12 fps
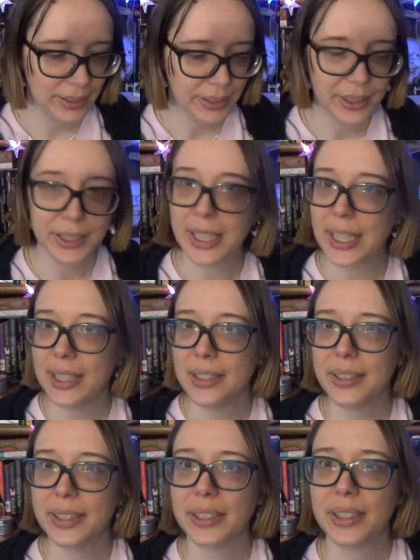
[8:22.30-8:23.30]

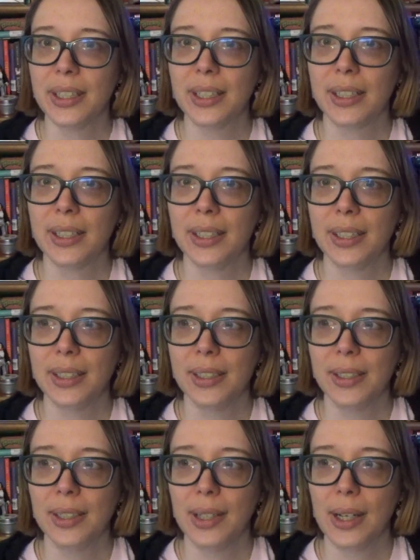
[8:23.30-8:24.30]
sees
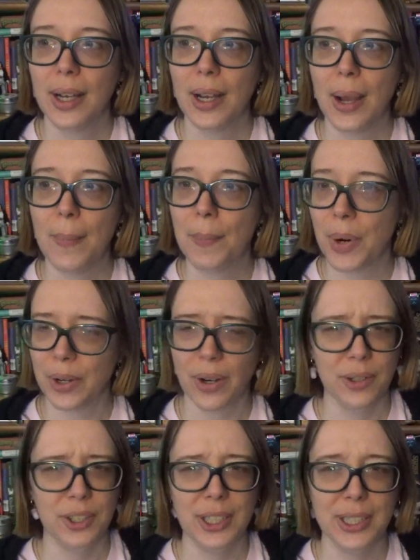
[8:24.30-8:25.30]
a murder,
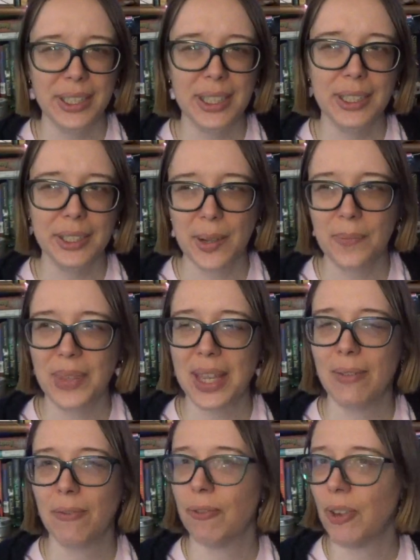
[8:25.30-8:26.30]
or she sees
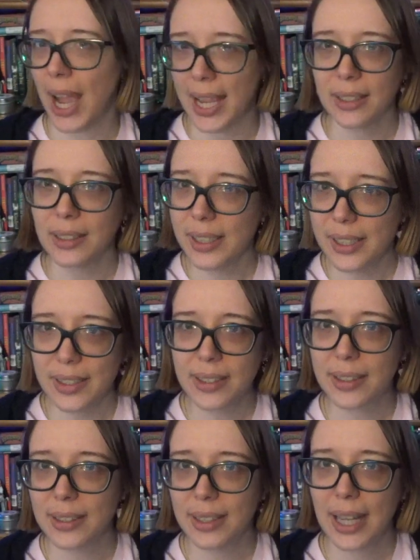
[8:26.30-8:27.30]
something
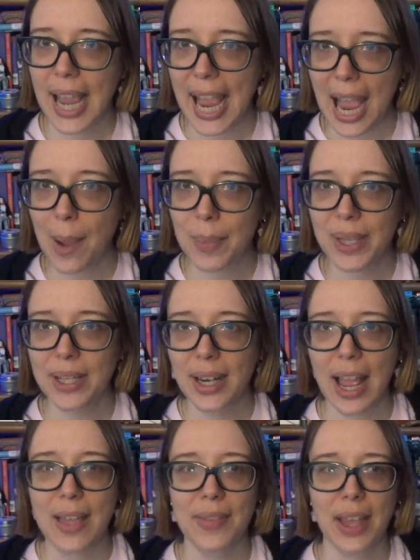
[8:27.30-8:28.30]
violent happen,
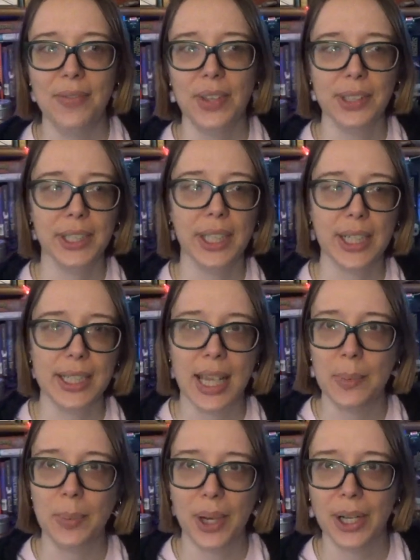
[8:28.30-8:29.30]
and then there's like a
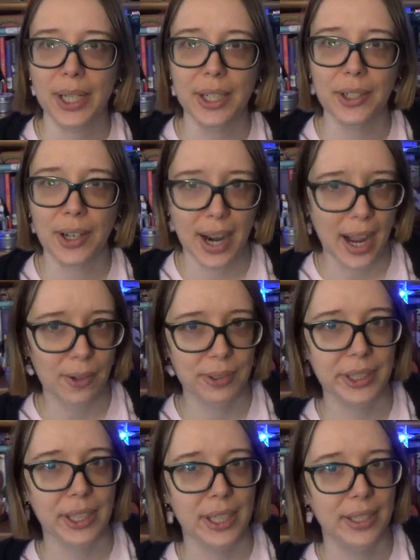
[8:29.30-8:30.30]
dead body in her
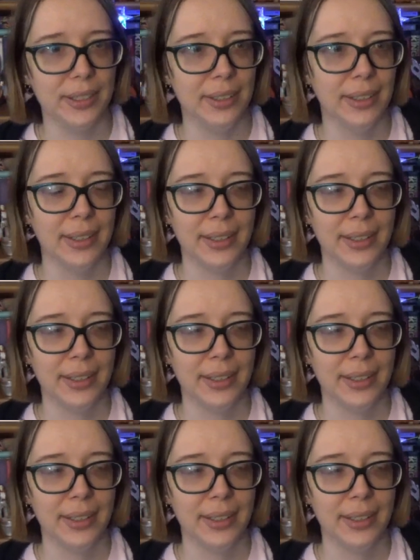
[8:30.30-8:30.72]
house, and